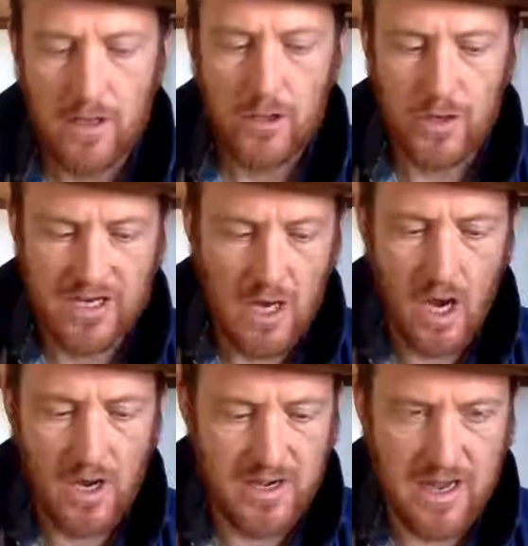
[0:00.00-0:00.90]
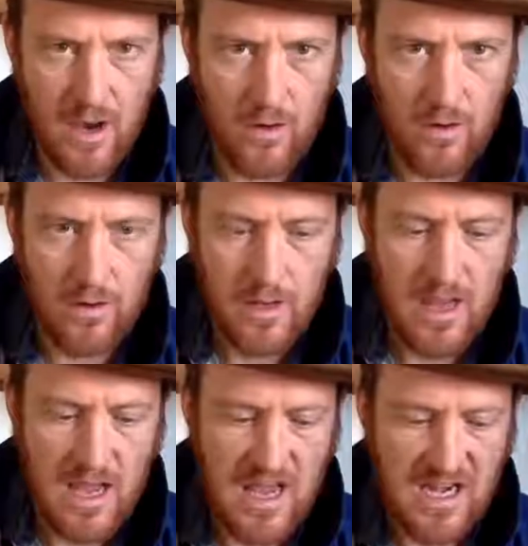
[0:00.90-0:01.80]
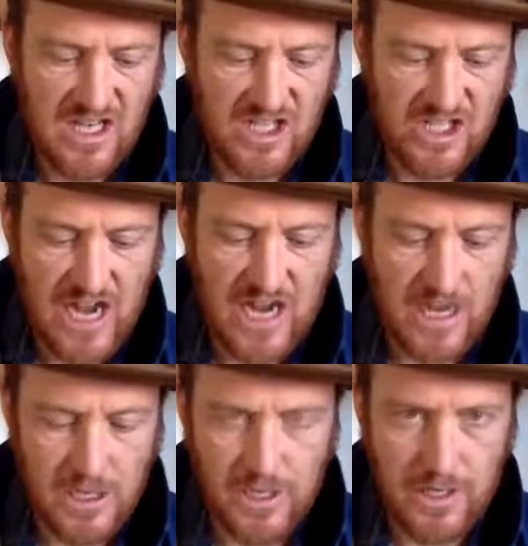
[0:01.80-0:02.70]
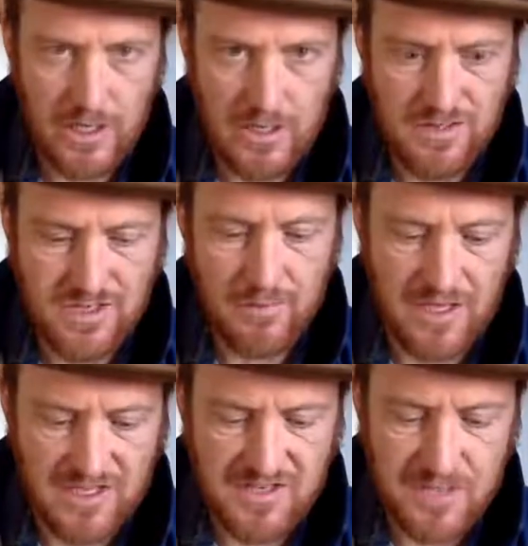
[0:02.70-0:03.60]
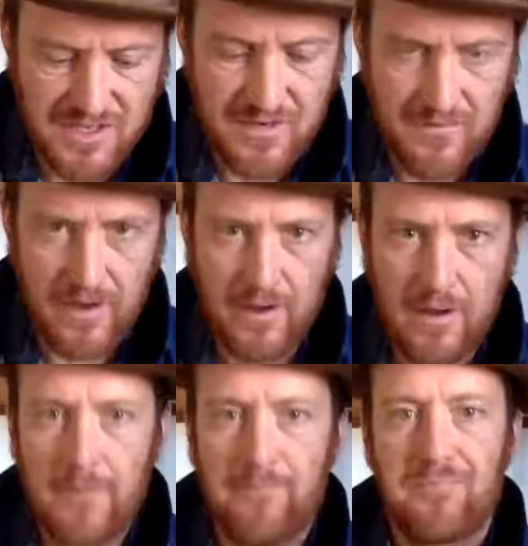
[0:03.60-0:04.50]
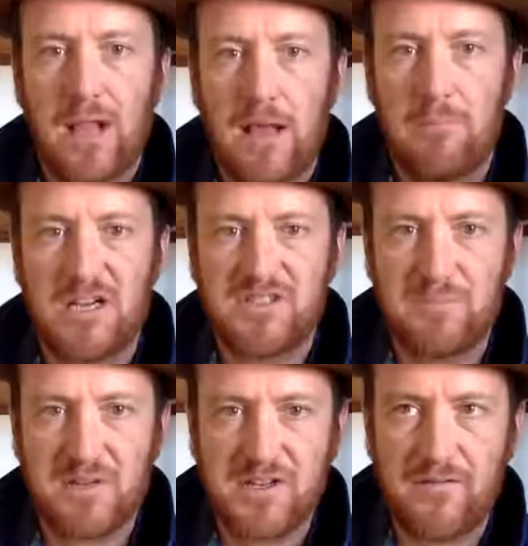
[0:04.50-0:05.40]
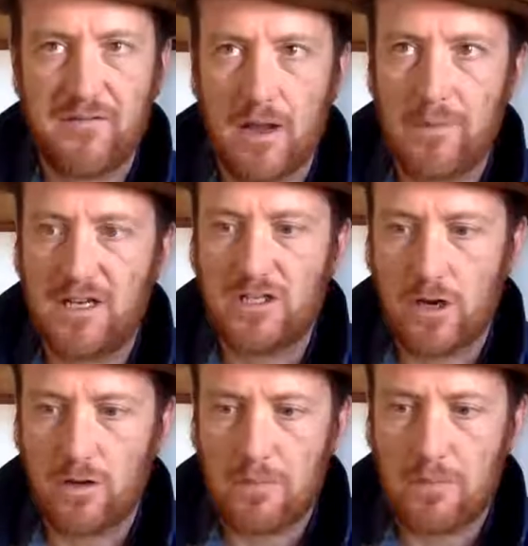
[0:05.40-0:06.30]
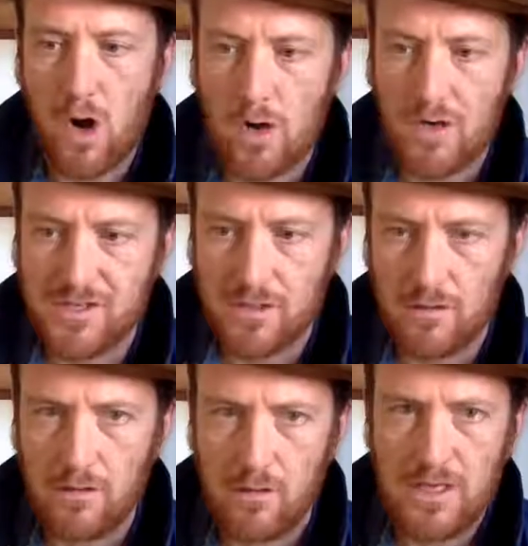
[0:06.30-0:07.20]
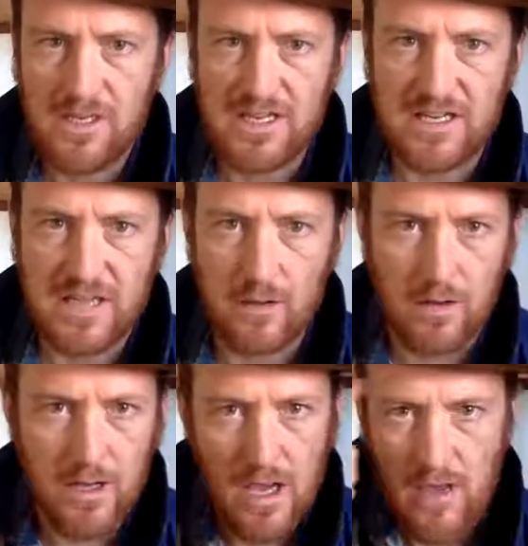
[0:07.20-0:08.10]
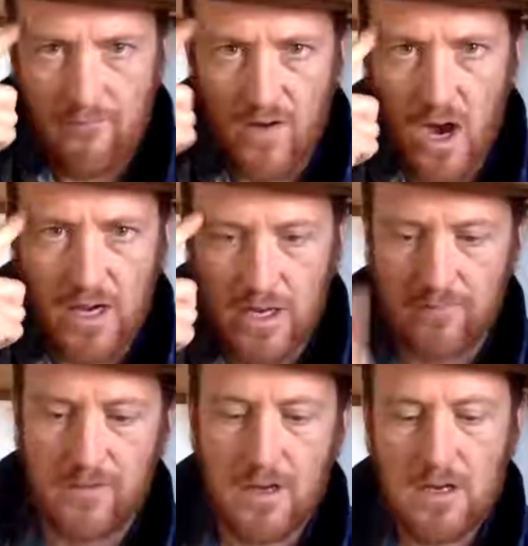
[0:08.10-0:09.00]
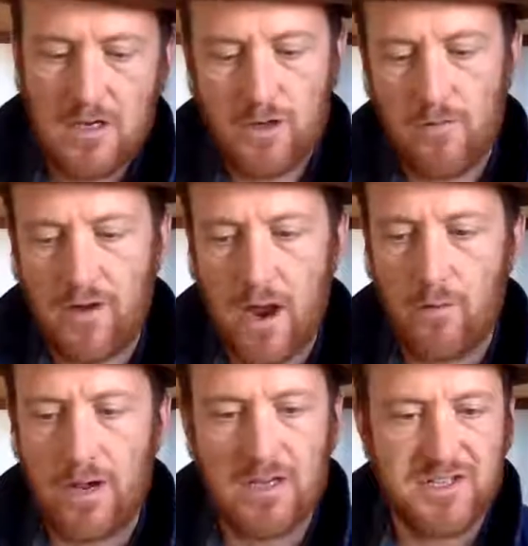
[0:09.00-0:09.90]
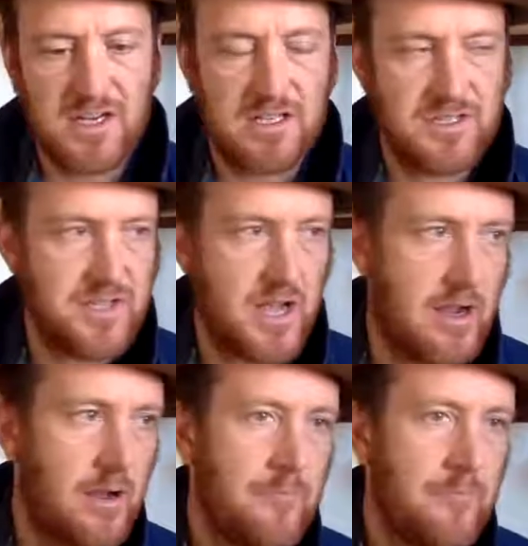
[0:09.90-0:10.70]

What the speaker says: you need to hunt down and change into something specific. And by specific, I mean generally personal, detailed, evocative. So if I read a sentence like,